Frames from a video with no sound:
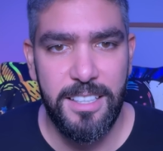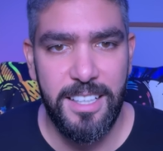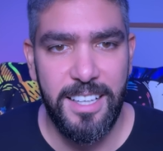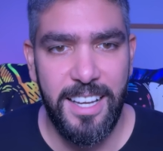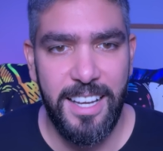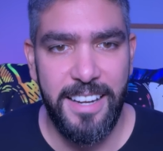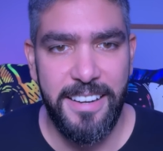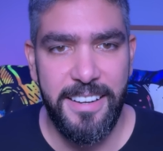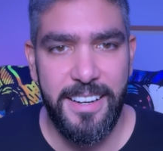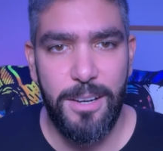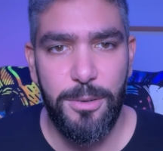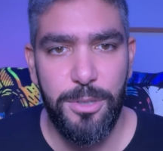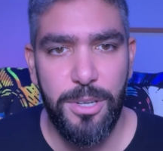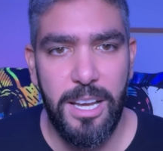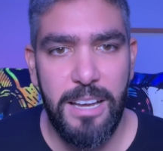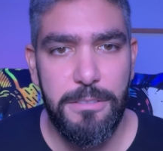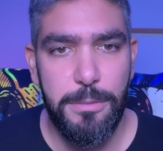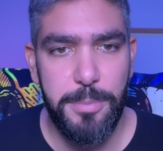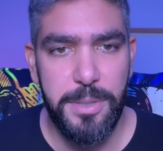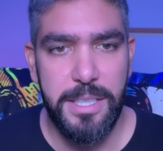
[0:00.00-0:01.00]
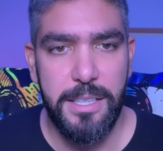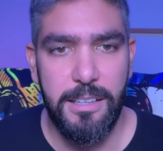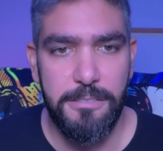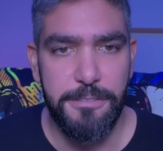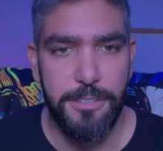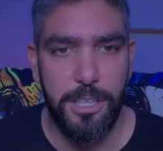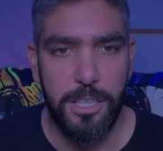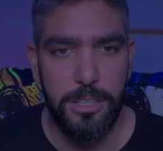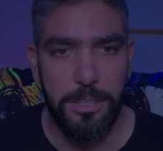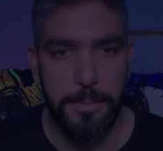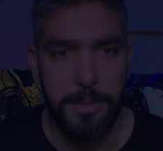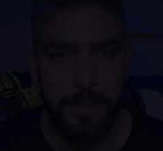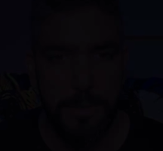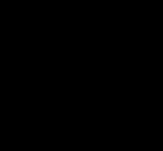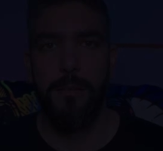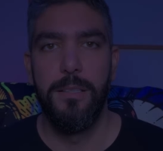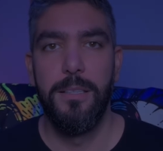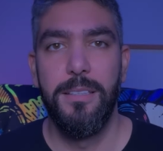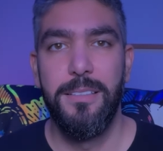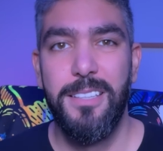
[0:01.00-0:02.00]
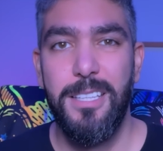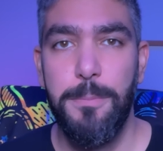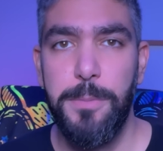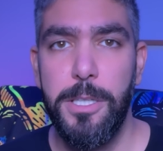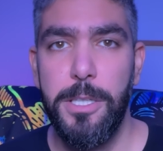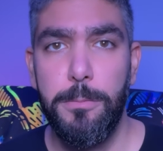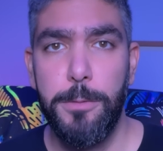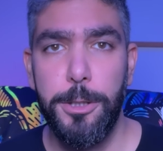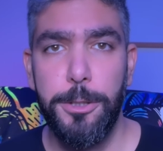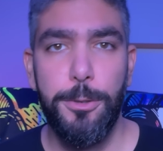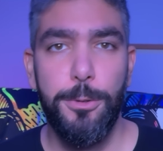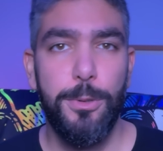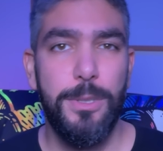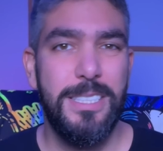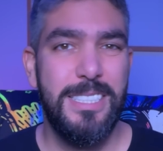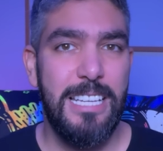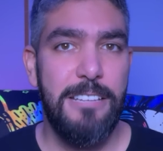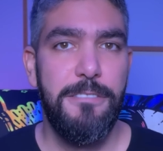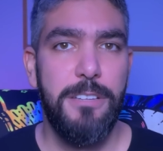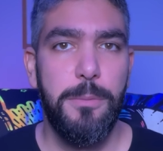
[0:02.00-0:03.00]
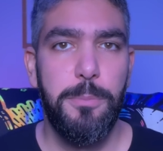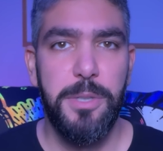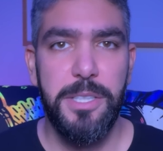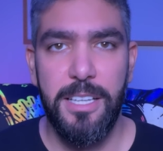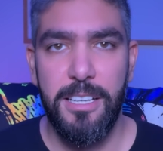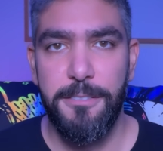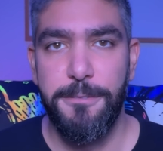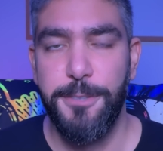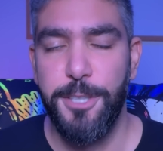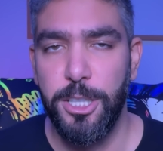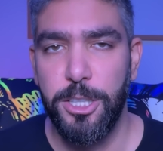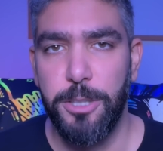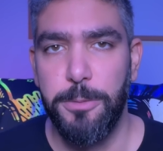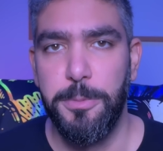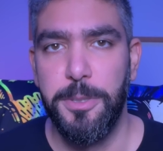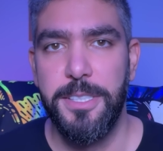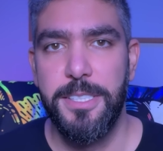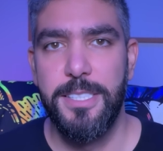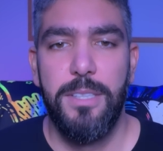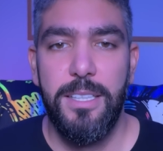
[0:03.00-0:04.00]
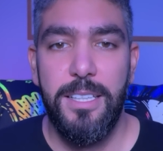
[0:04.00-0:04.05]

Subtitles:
and now you have a PDF document. Tip number 2 is saving PDF documents.